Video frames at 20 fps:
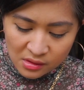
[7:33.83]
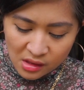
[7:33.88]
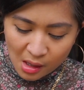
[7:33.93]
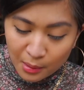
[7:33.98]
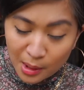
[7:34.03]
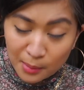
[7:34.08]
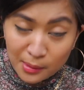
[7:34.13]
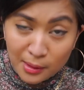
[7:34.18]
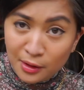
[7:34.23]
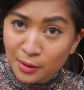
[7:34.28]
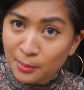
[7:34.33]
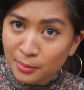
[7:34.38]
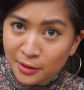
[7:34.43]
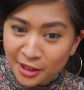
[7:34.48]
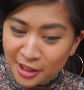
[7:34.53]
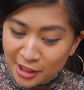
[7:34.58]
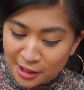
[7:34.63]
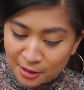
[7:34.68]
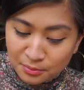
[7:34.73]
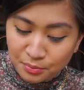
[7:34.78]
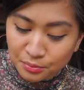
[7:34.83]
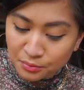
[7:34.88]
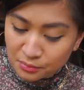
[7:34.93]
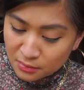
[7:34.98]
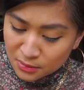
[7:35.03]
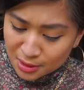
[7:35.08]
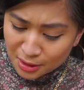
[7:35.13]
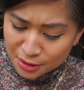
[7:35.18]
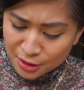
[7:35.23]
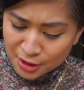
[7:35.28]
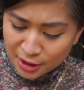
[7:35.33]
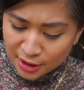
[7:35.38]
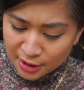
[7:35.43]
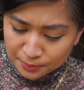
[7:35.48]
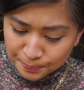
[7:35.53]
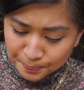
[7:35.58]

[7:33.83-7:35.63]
But I'm not complaining. Good.